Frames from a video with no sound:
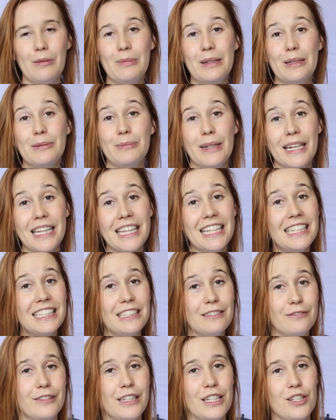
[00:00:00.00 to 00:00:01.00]
But by the end
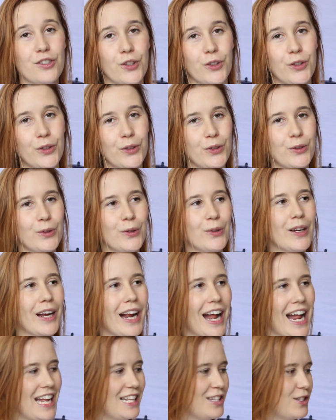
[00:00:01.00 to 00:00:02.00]
of week 2,
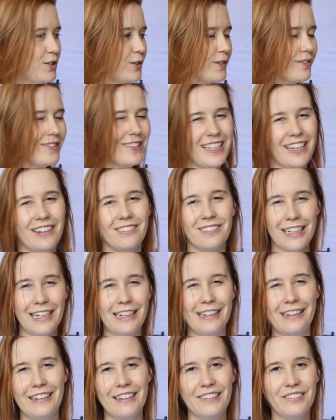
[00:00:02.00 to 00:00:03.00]
I'd sort of settled
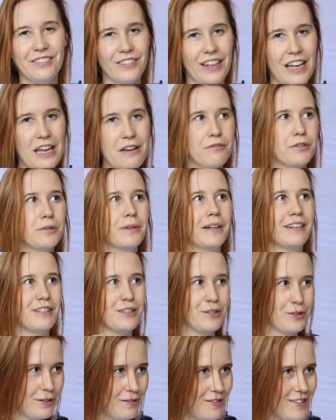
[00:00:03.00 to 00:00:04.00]
in, everyone
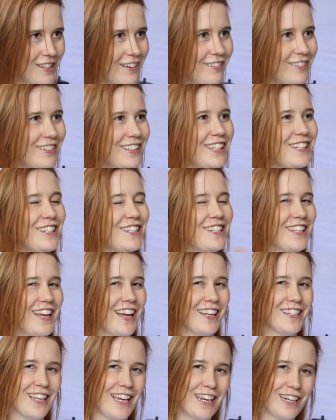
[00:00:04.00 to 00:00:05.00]
had sort of settled in, you
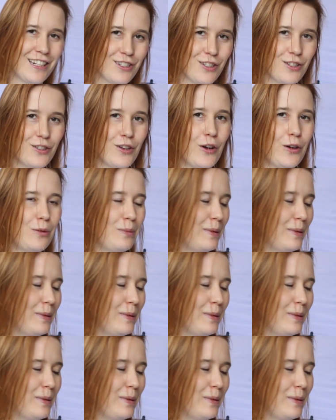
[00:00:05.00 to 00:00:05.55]
start getting to know